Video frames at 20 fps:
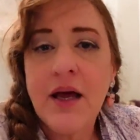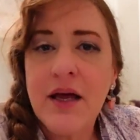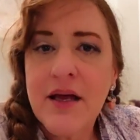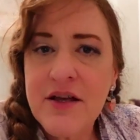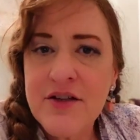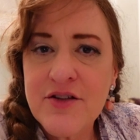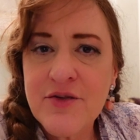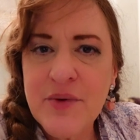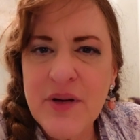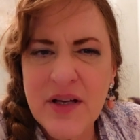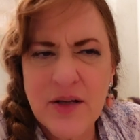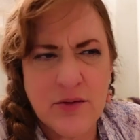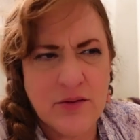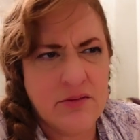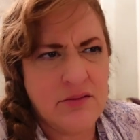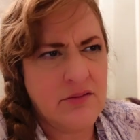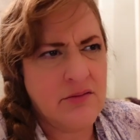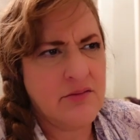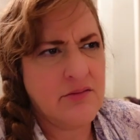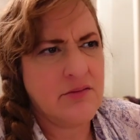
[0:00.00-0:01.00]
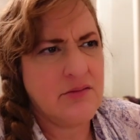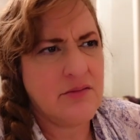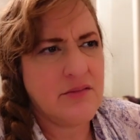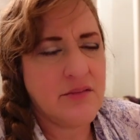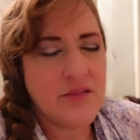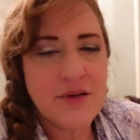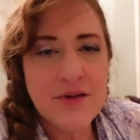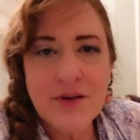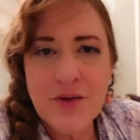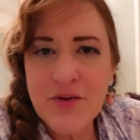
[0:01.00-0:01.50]
it's really,
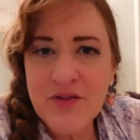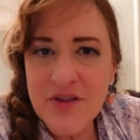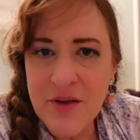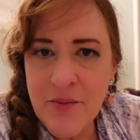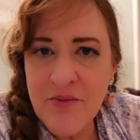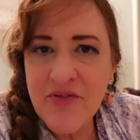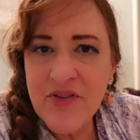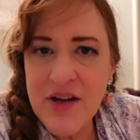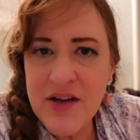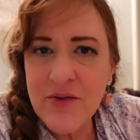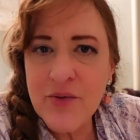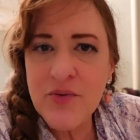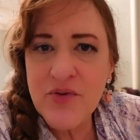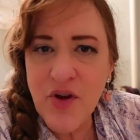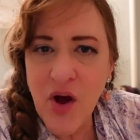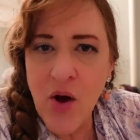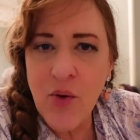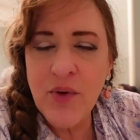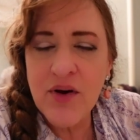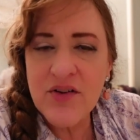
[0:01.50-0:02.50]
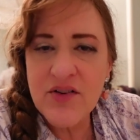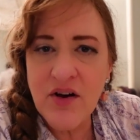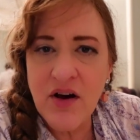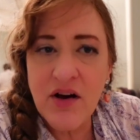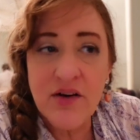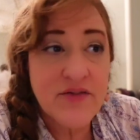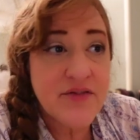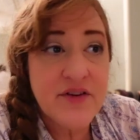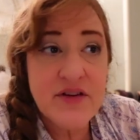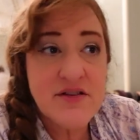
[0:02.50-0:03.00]
and some flavors always
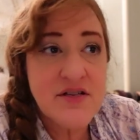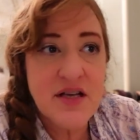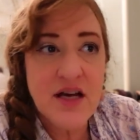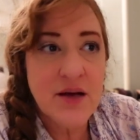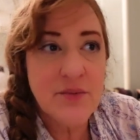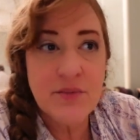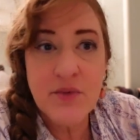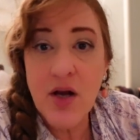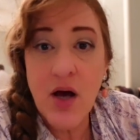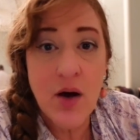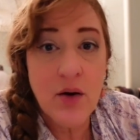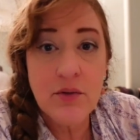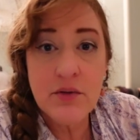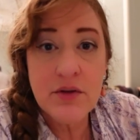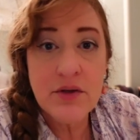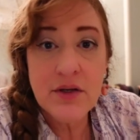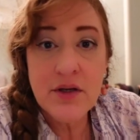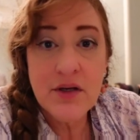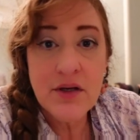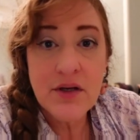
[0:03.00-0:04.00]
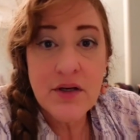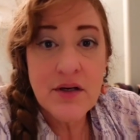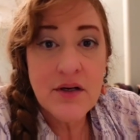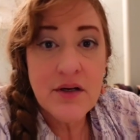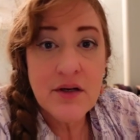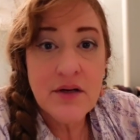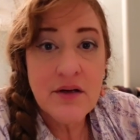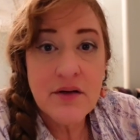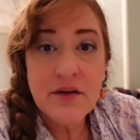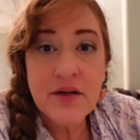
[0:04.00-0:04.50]
off. This time, no.
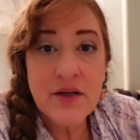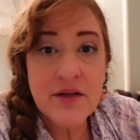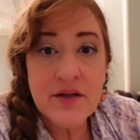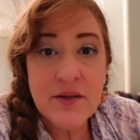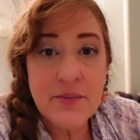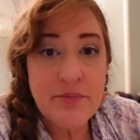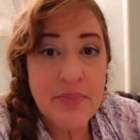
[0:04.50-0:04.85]
The